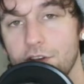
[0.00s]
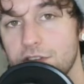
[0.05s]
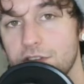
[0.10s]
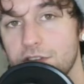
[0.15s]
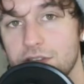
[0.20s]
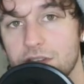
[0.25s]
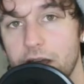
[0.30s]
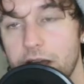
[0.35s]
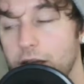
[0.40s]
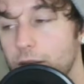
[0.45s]

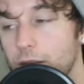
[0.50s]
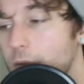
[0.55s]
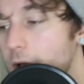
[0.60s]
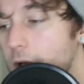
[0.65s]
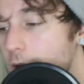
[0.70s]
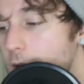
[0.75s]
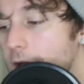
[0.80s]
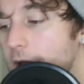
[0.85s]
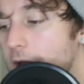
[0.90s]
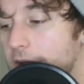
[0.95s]
like him.
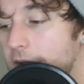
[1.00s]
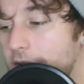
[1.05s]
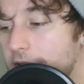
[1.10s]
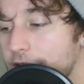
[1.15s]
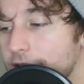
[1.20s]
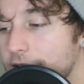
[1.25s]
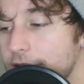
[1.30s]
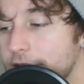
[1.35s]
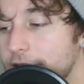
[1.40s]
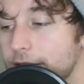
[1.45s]

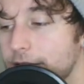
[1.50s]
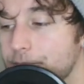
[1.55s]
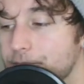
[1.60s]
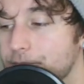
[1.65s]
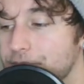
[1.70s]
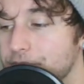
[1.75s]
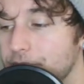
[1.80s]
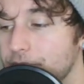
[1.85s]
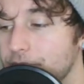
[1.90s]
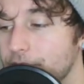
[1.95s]
And
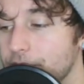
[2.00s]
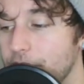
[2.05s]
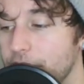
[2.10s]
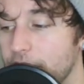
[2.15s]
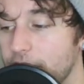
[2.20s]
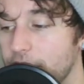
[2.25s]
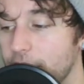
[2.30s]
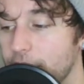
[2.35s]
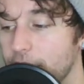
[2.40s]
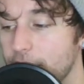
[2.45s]

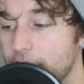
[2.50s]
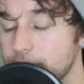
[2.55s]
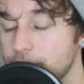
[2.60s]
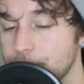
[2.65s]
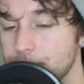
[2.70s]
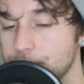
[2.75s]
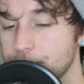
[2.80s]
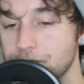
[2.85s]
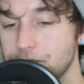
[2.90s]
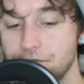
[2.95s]
they're
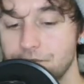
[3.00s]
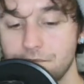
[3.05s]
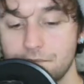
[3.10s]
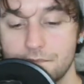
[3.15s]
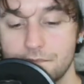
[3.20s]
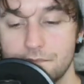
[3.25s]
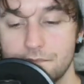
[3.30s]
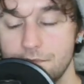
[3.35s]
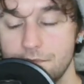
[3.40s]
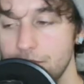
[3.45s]

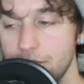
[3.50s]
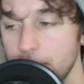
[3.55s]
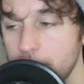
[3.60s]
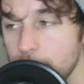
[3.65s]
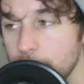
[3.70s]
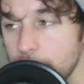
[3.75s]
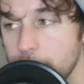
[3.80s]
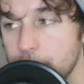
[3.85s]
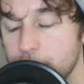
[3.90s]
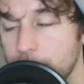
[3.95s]

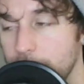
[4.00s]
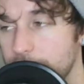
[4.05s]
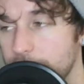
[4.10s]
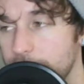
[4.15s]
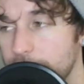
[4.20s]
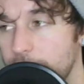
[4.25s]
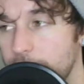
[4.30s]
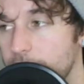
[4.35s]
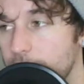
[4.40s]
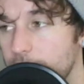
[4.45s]
trying to think
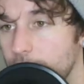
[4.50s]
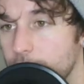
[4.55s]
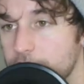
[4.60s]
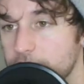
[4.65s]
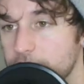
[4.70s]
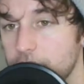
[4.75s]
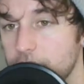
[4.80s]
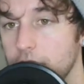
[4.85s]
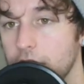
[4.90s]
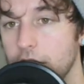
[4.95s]
of how to word this
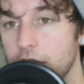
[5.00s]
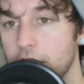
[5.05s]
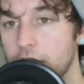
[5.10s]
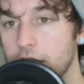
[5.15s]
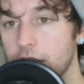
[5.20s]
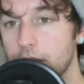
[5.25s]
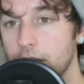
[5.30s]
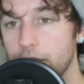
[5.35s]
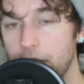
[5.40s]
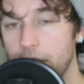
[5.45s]
here.
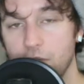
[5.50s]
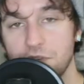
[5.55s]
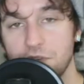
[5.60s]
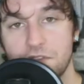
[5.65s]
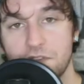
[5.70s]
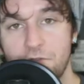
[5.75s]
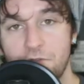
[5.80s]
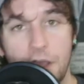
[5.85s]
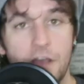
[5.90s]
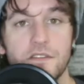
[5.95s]
That was a
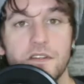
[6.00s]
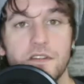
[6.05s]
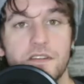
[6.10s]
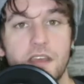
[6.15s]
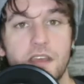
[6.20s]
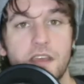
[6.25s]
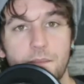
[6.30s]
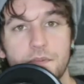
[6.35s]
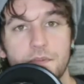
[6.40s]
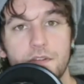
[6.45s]
failed
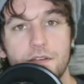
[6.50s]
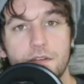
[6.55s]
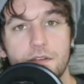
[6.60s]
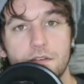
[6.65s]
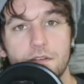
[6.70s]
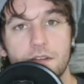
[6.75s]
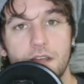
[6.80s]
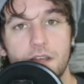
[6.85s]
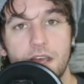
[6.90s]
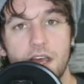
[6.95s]
attempt.
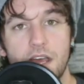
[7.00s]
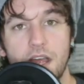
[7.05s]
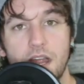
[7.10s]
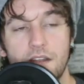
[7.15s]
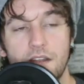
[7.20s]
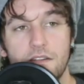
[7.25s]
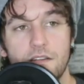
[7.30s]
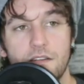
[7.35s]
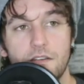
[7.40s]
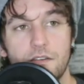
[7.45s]
And
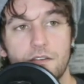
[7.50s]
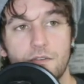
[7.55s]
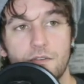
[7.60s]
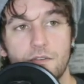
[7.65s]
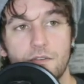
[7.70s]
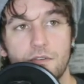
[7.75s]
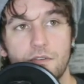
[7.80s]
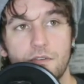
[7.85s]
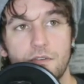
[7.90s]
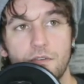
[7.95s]

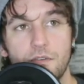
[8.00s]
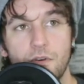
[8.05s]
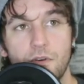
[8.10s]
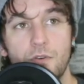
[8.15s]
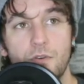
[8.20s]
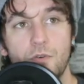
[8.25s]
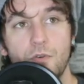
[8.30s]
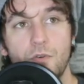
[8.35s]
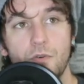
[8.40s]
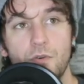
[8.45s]

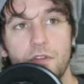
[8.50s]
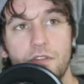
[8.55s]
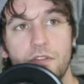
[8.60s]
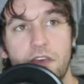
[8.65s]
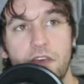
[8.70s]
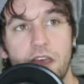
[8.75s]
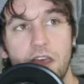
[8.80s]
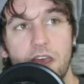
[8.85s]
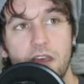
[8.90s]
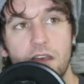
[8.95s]
who
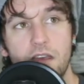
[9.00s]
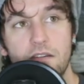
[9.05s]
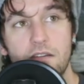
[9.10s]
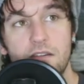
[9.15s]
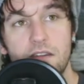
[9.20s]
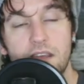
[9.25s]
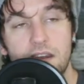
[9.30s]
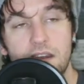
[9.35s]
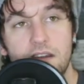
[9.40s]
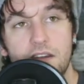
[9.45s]
they
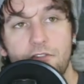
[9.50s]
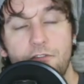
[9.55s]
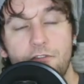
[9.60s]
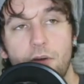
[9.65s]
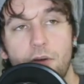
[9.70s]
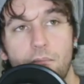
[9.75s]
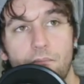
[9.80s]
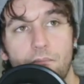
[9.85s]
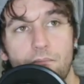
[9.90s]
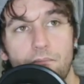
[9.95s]
needed it
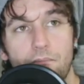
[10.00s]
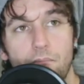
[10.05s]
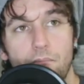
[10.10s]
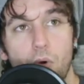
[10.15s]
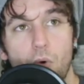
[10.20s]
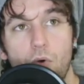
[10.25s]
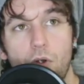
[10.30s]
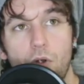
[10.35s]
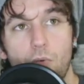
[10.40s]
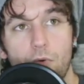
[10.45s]
from
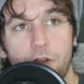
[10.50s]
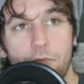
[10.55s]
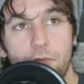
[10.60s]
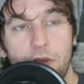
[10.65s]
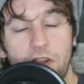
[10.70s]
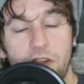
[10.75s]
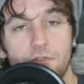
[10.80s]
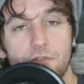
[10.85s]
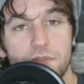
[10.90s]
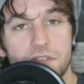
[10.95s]
more would have been
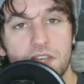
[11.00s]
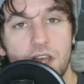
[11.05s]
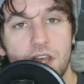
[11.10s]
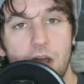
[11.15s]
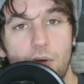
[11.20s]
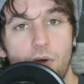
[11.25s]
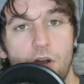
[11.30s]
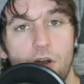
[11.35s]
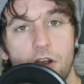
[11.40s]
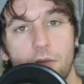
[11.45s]
Luke
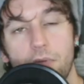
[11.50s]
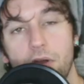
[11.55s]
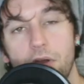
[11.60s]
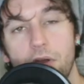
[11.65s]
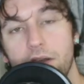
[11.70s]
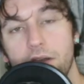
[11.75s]
Skywalker. But